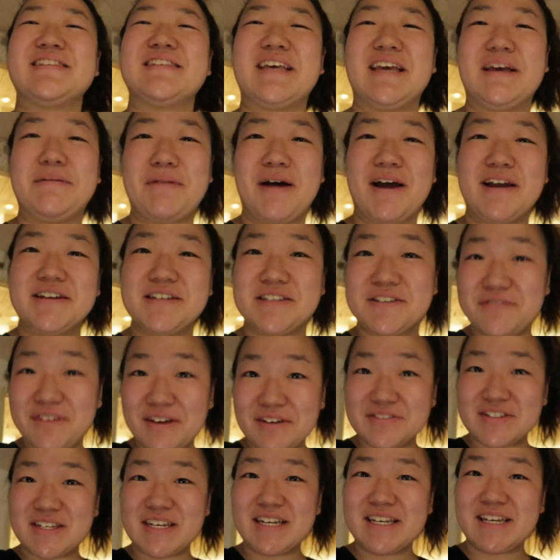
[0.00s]
T minus
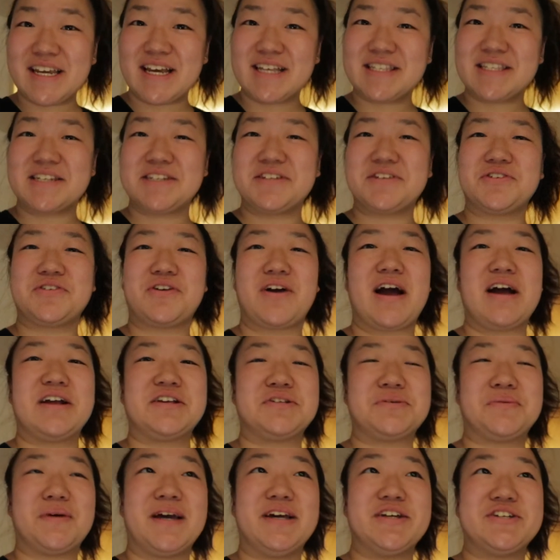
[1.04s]
15 days until
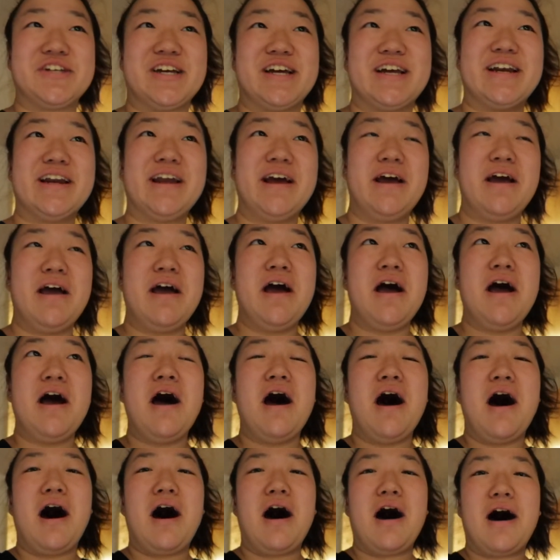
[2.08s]
graduation.
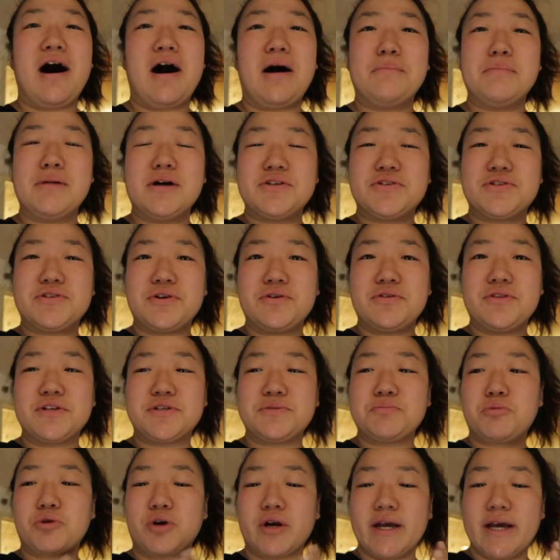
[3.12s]
Um, so this
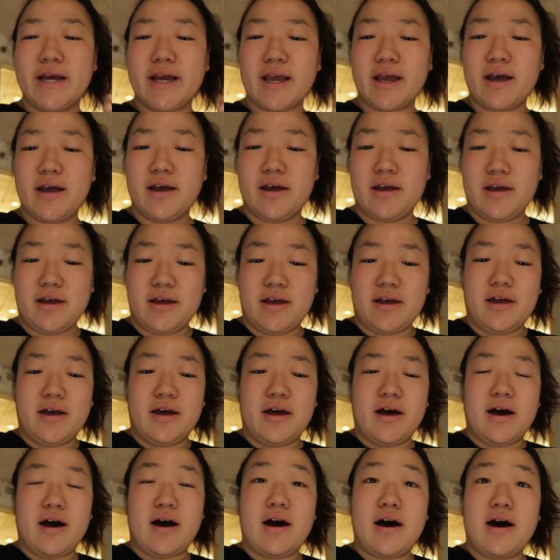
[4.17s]
morning,
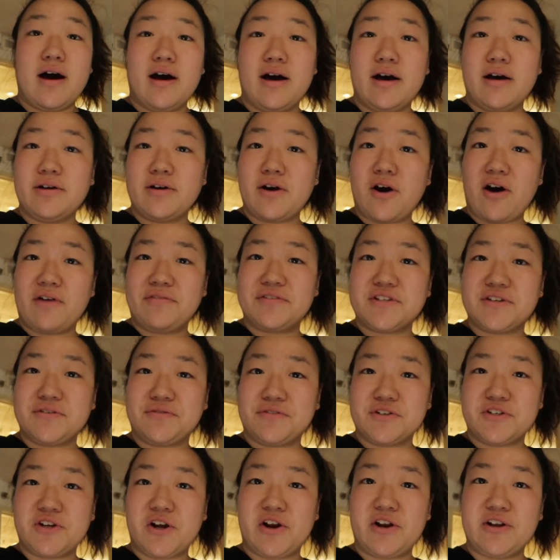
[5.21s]
Office of
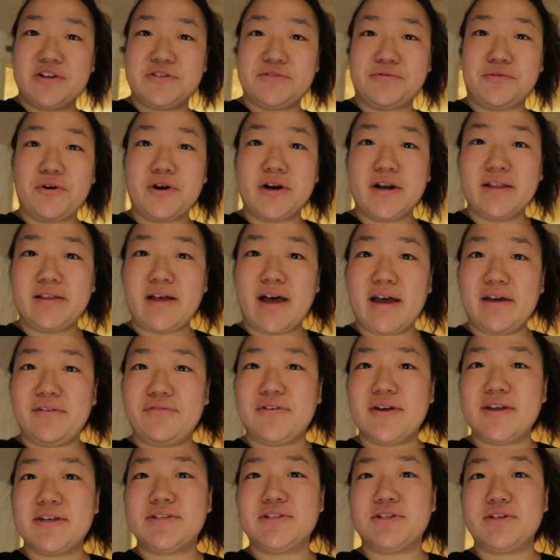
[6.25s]
Fraternity Sorority Life
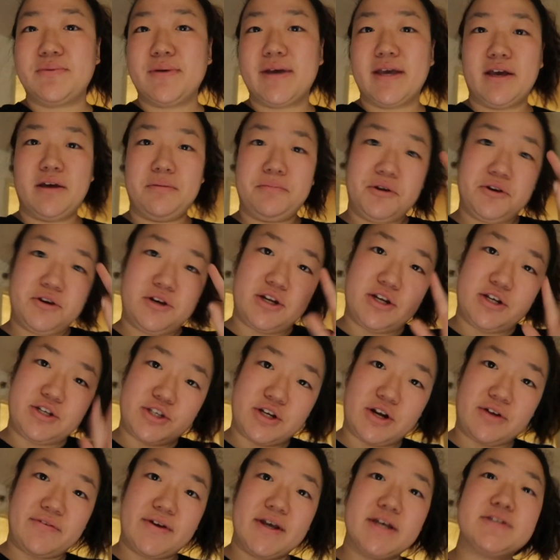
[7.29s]
is doing community
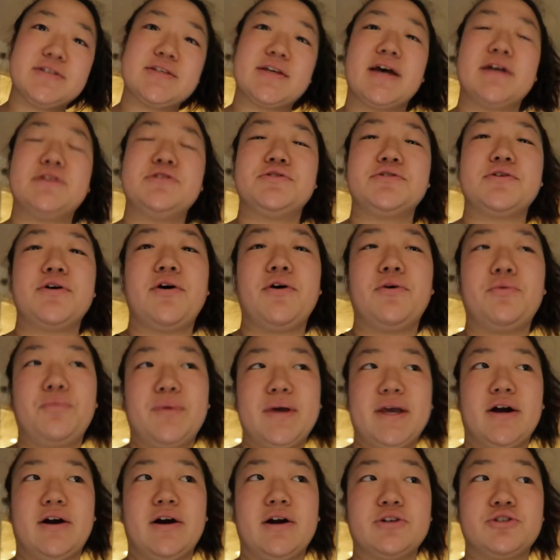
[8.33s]
service and so
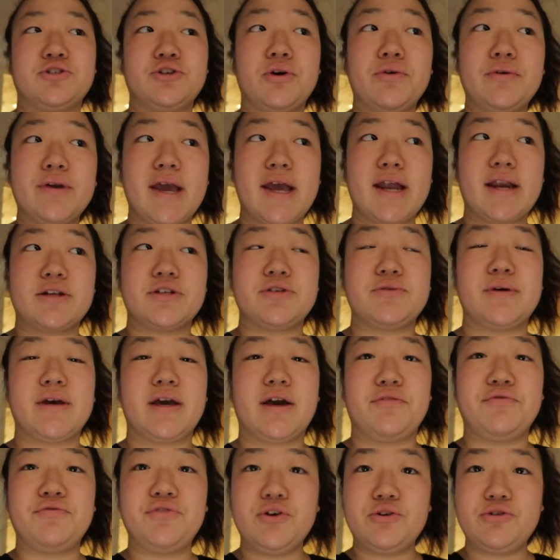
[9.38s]
we are donate doing
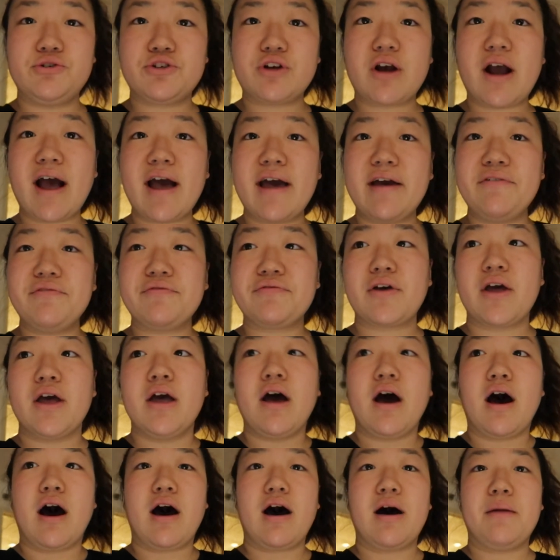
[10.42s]
a food drive
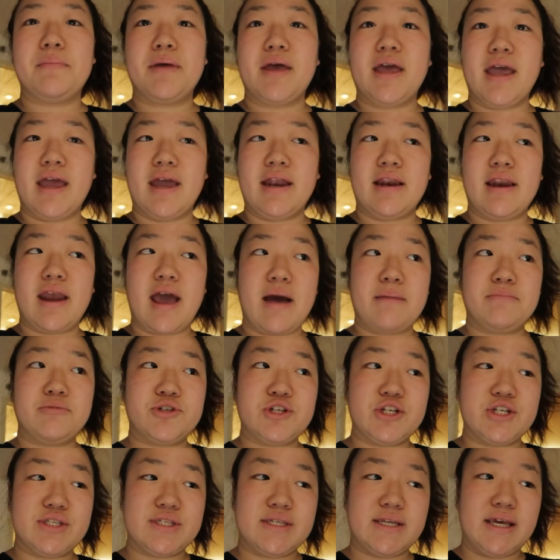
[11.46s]
um, in
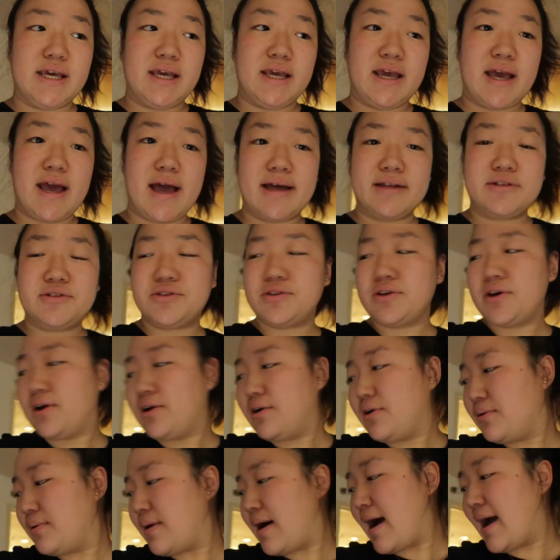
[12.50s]
MGC and
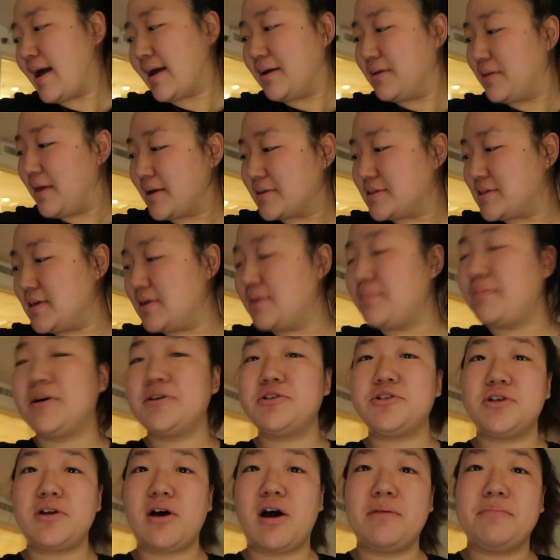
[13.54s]
so I collected a
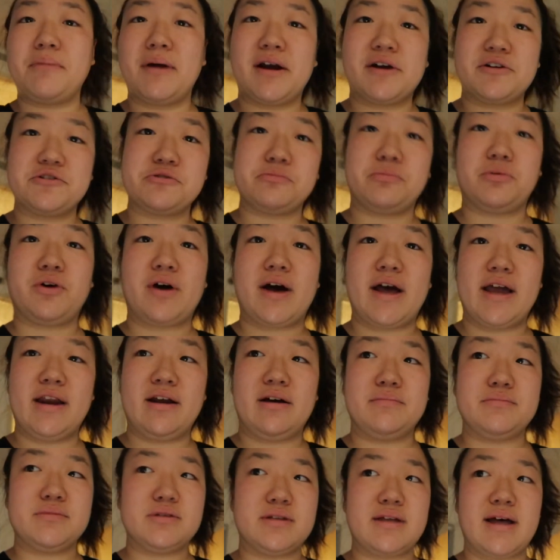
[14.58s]
bunch of non-perishable
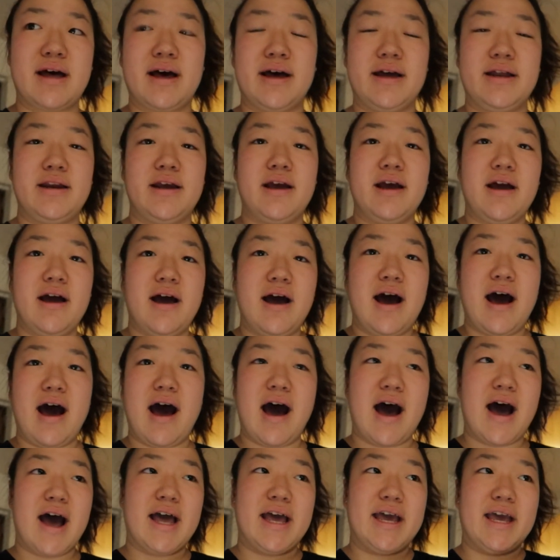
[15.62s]
items that
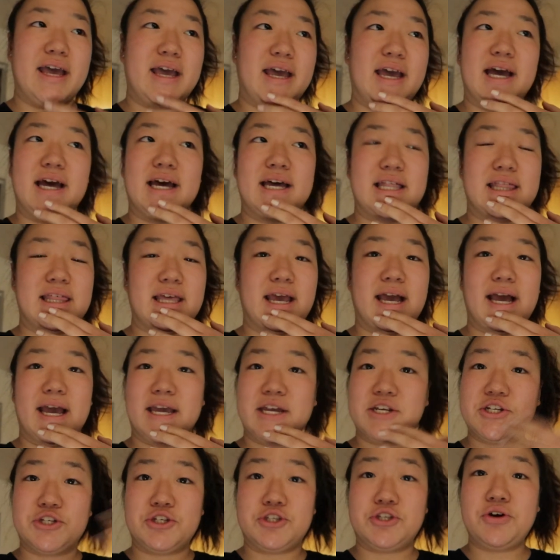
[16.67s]
I think I
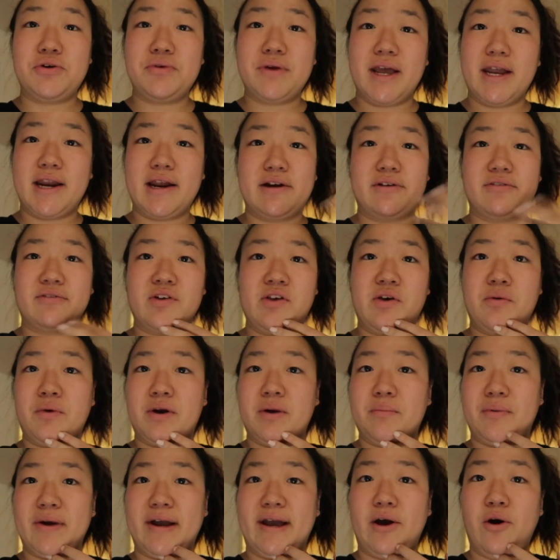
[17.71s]
can just donate. I don't really want to
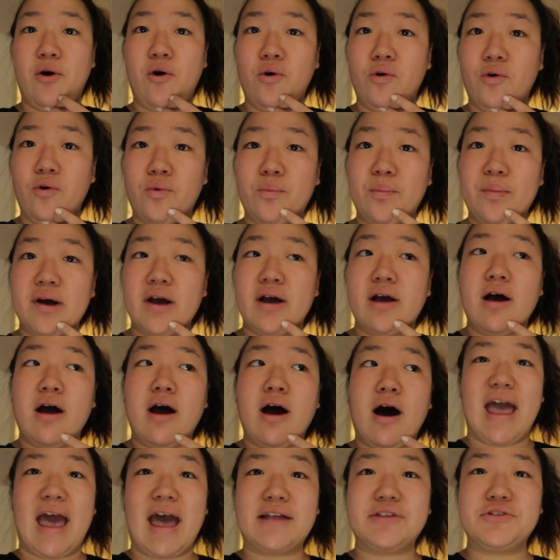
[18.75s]
bring it home.
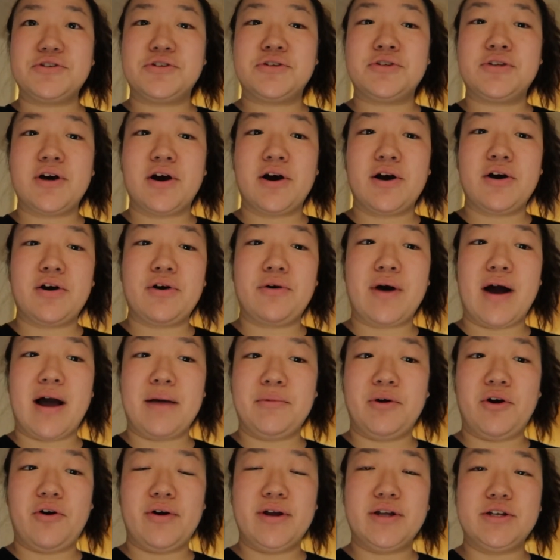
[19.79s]
And so I'm
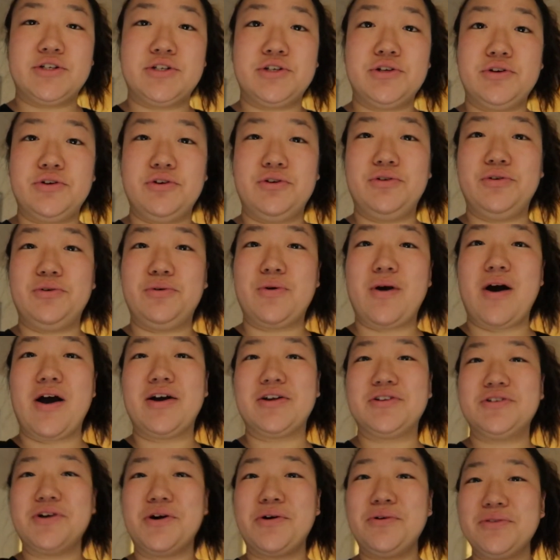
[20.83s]
going to
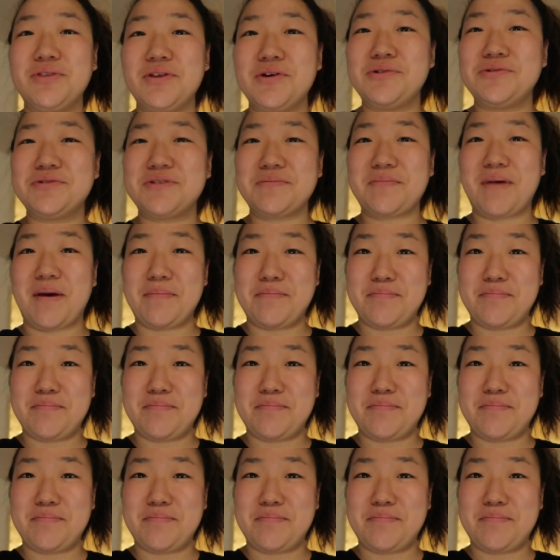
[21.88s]
tote those in my